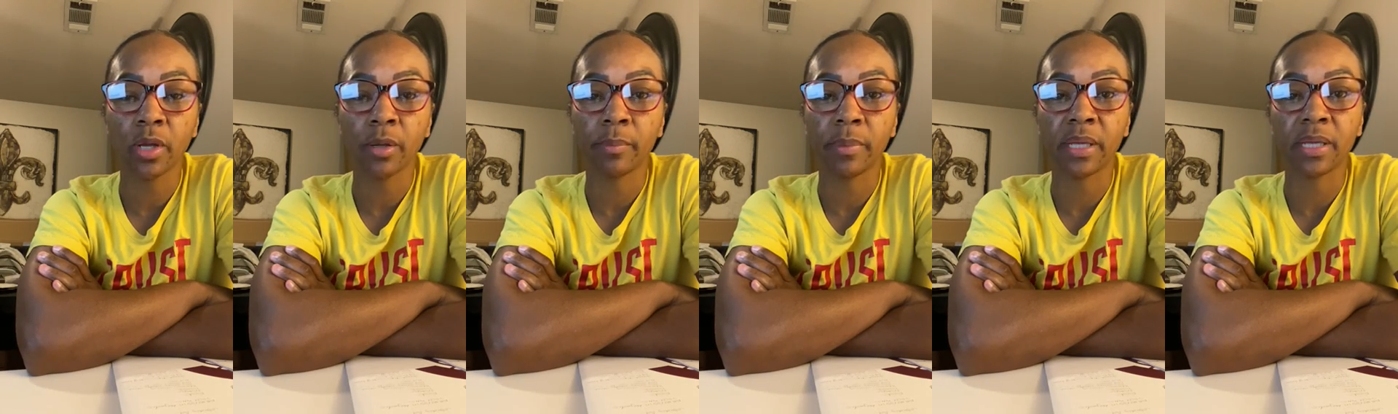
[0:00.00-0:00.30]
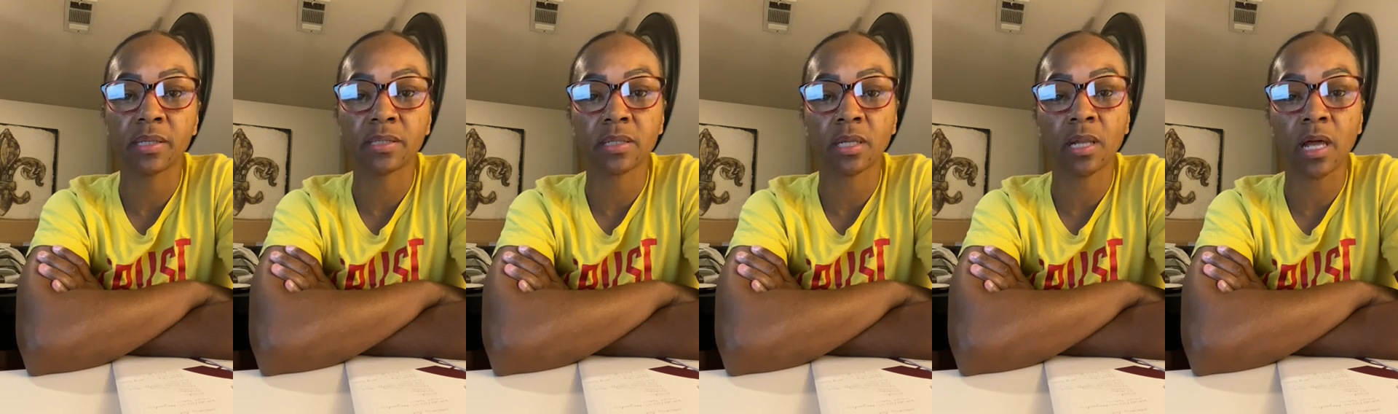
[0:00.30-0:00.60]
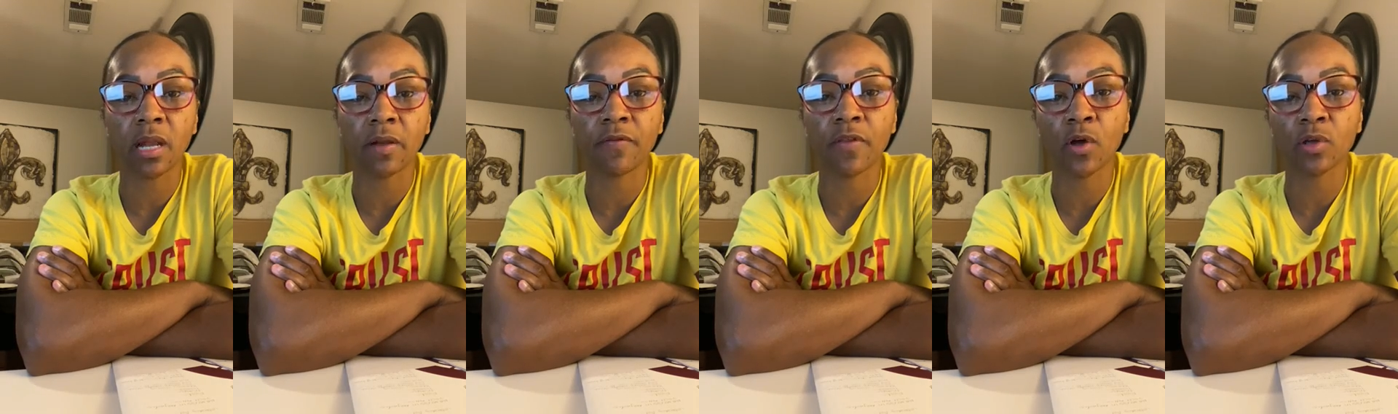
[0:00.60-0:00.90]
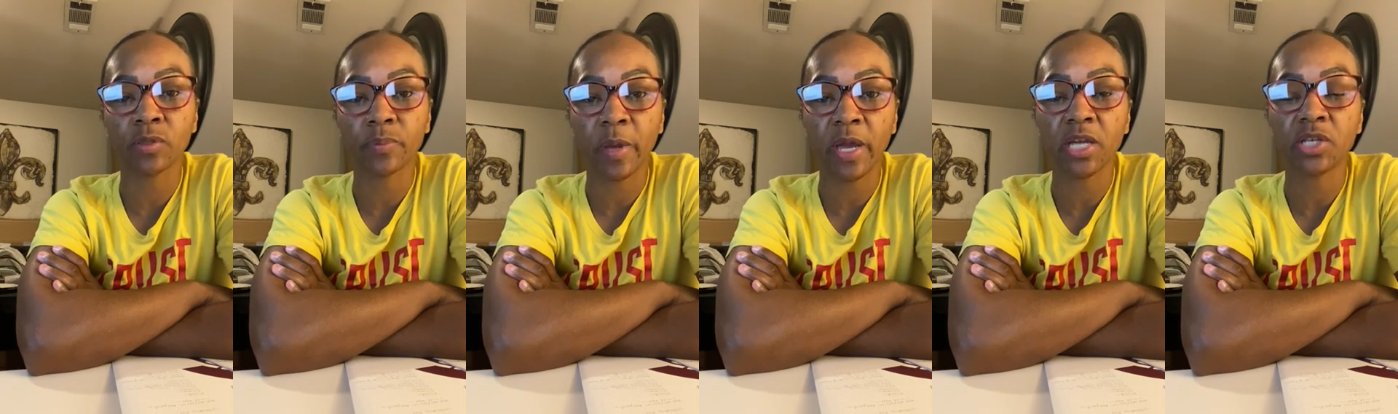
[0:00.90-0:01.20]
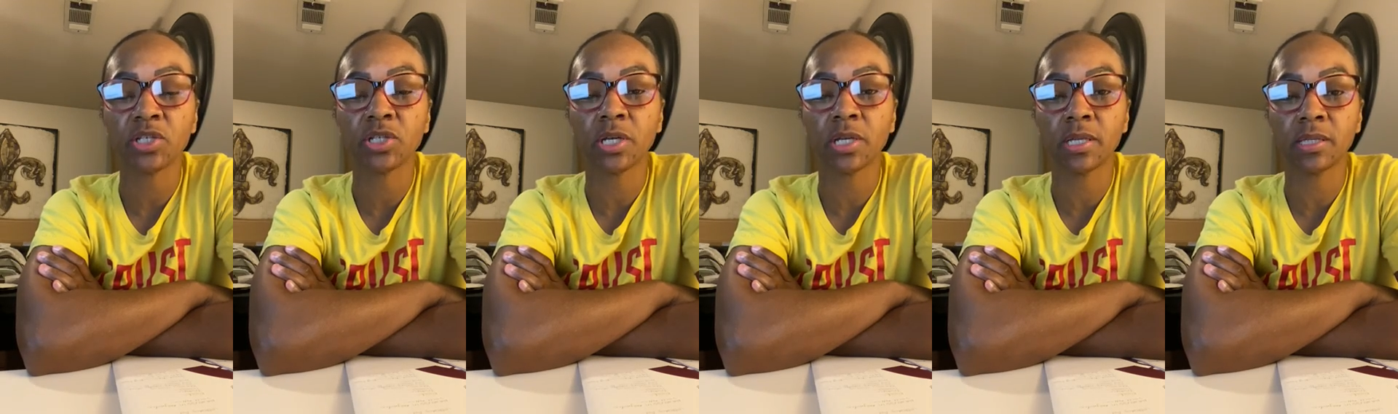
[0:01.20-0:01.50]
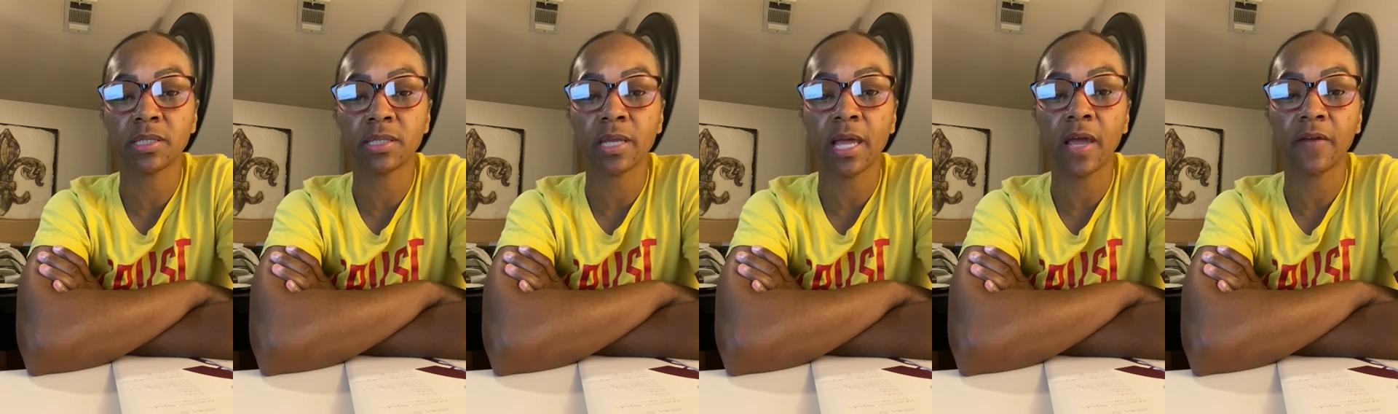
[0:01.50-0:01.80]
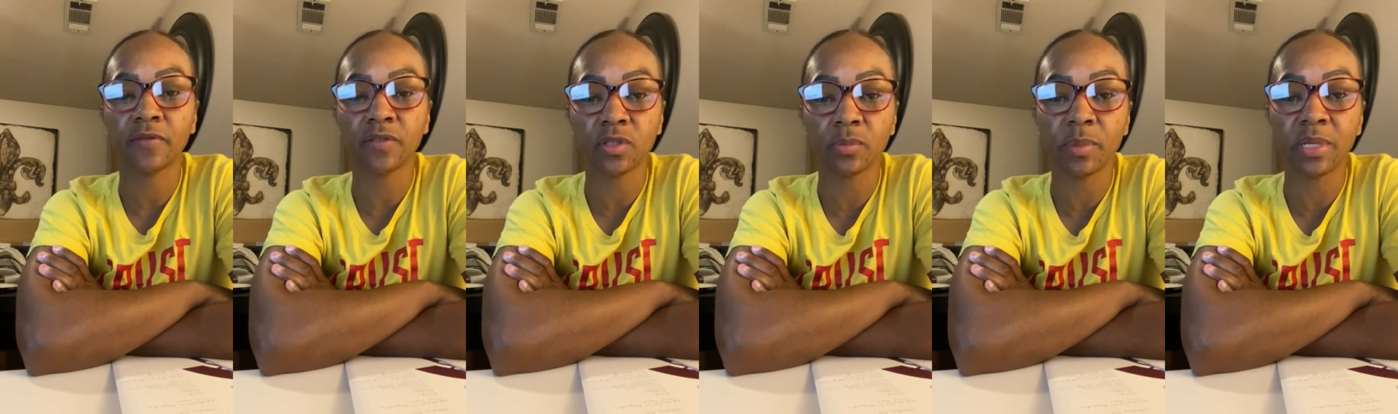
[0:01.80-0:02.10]
because a lot of those patients
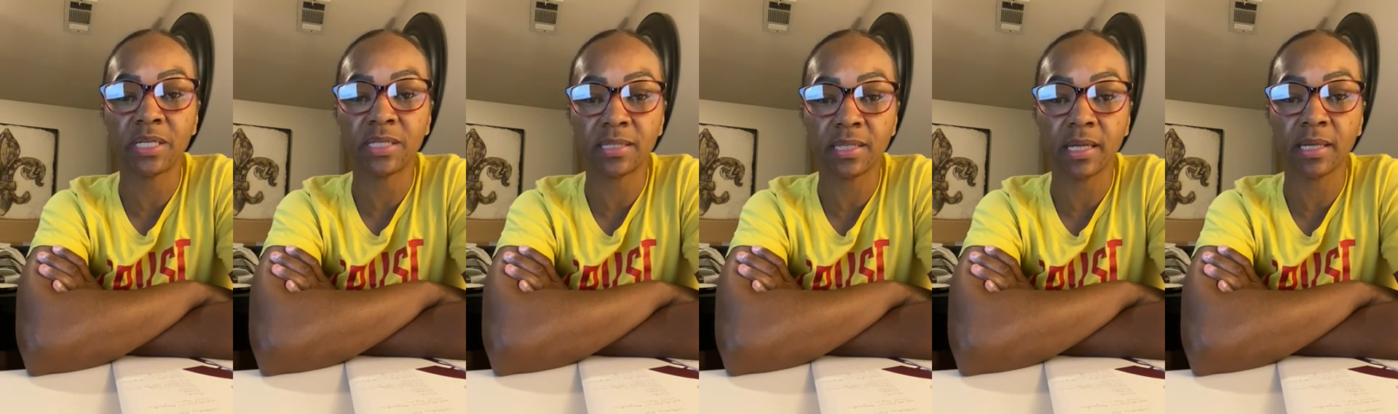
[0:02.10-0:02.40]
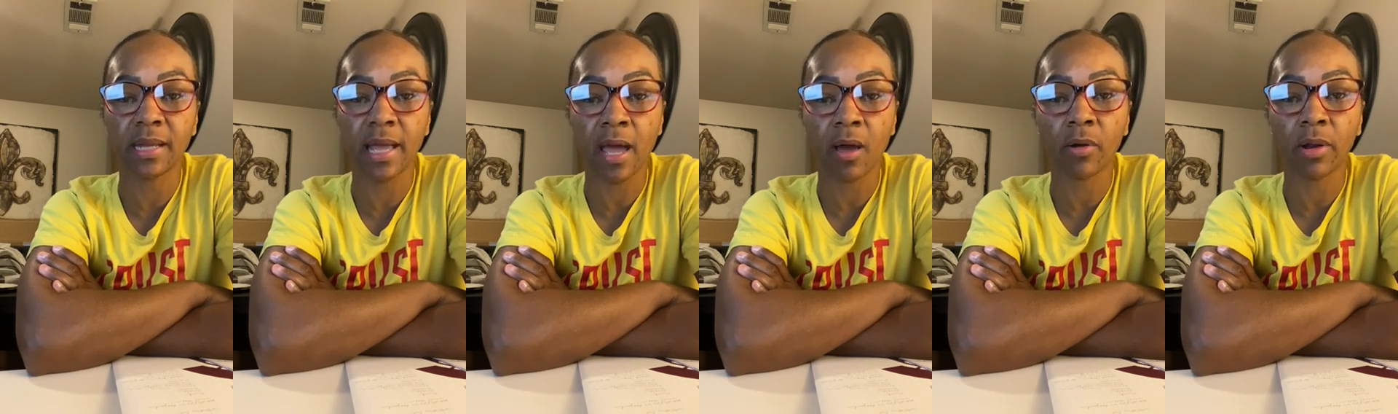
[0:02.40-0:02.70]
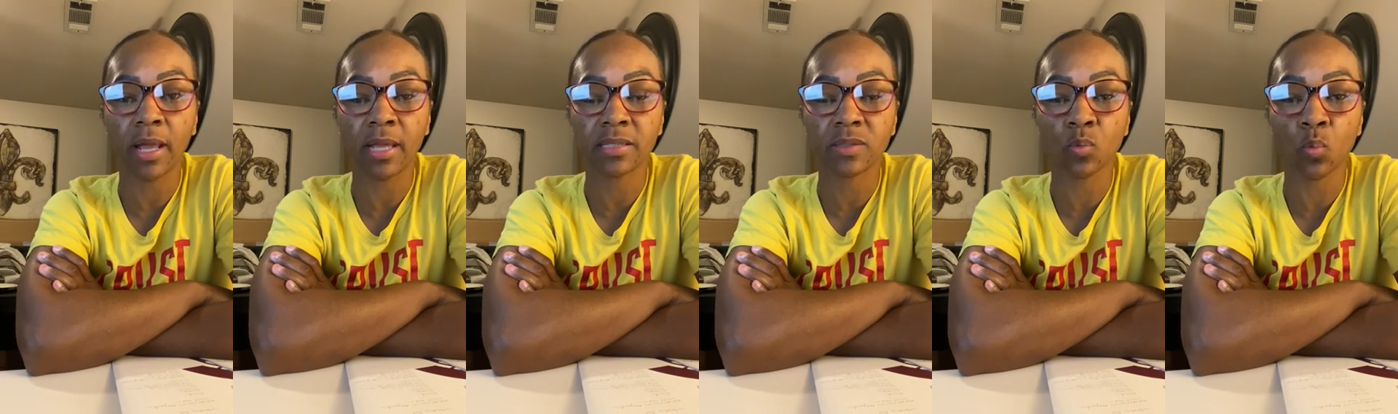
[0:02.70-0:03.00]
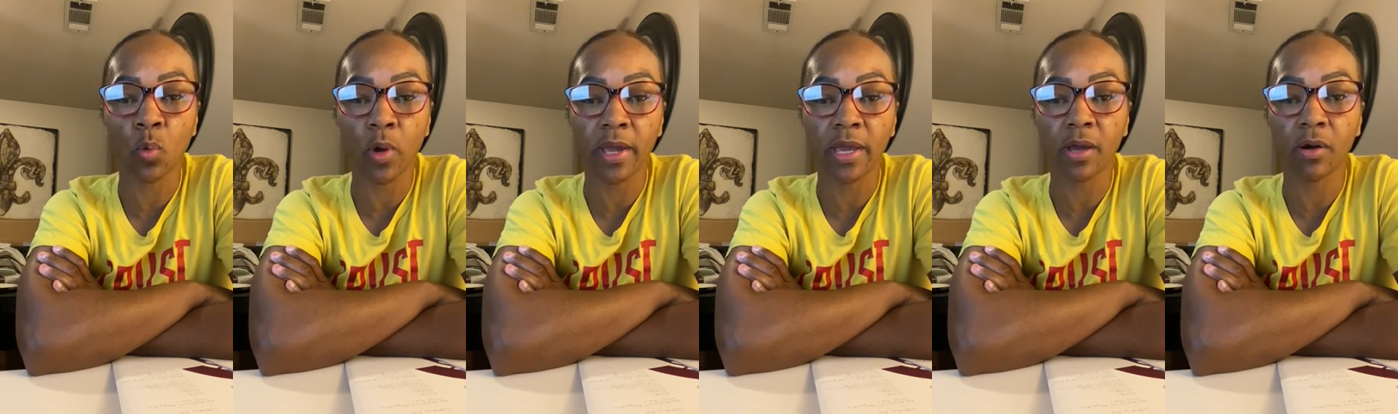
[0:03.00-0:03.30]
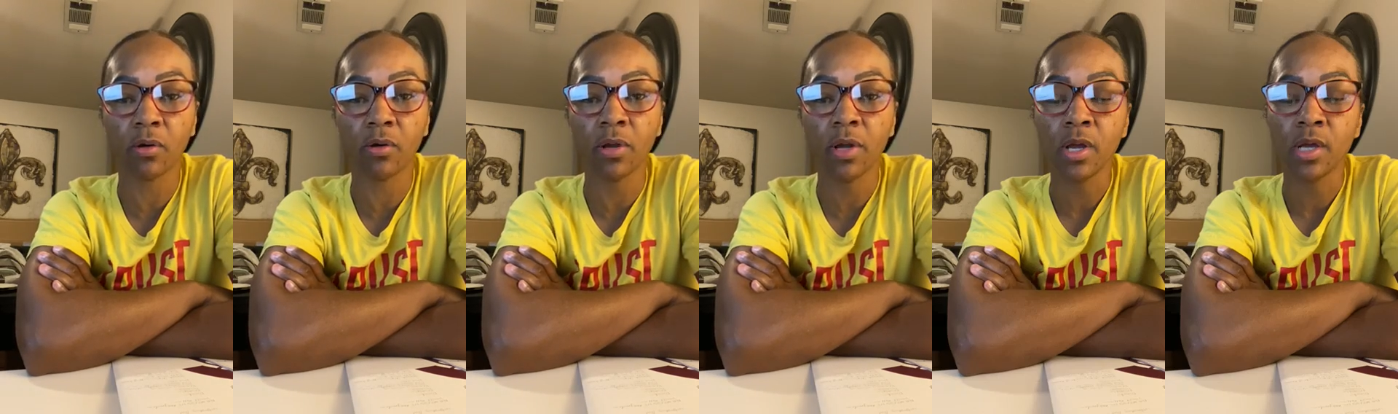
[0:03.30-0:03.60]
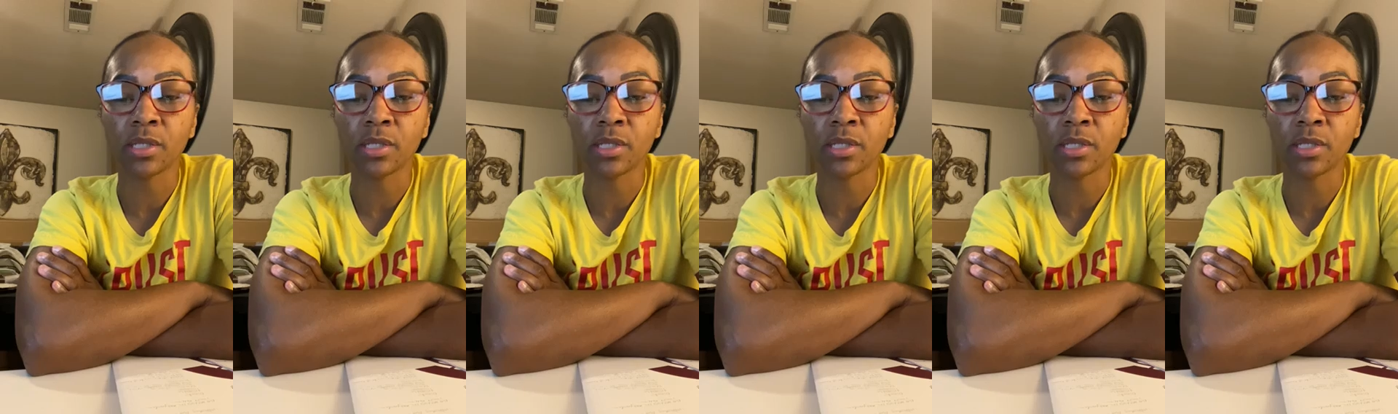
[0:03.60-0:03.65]
have to be sent out as well.